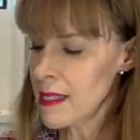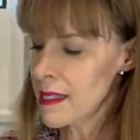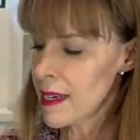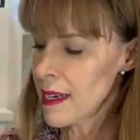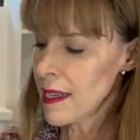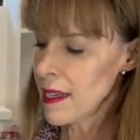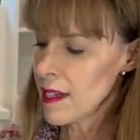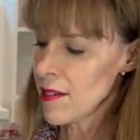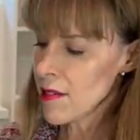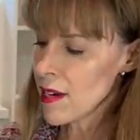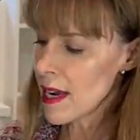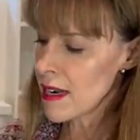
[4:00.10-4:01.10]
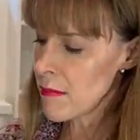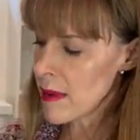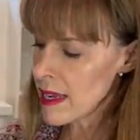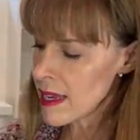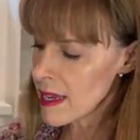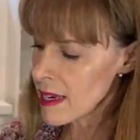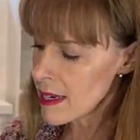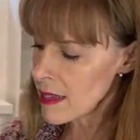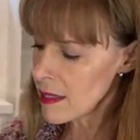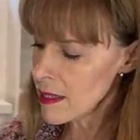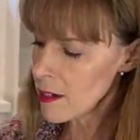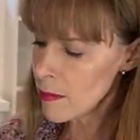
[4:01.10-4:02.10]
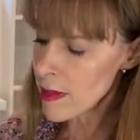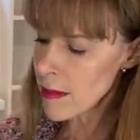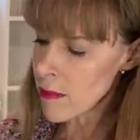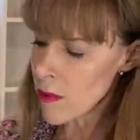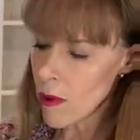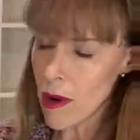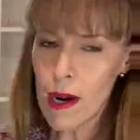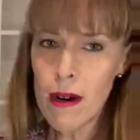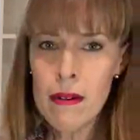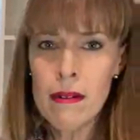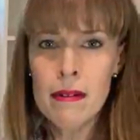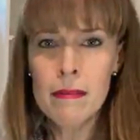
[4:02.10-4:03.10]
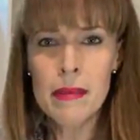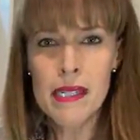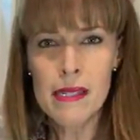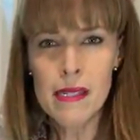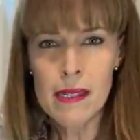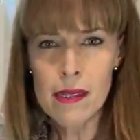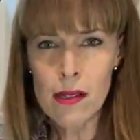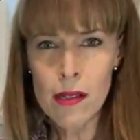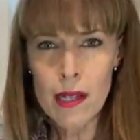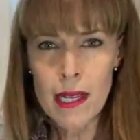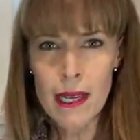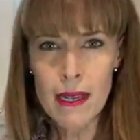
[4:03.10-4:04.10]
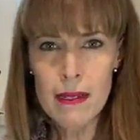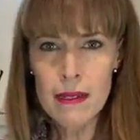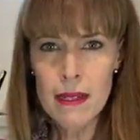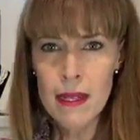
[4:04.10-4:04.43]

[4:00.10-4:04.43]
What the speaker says: suddenly you're kind of making it a little bit more business looking.